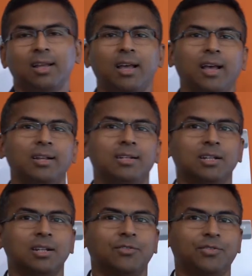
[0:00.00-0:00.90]
and
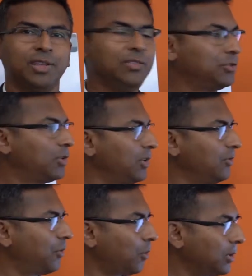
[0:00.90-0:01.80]
since
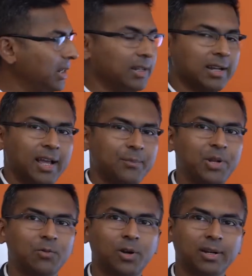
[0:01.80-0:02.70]
2014 I have
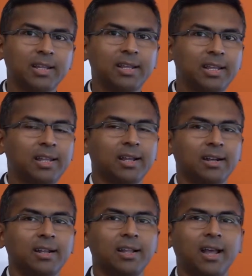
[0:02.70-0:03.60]
been working here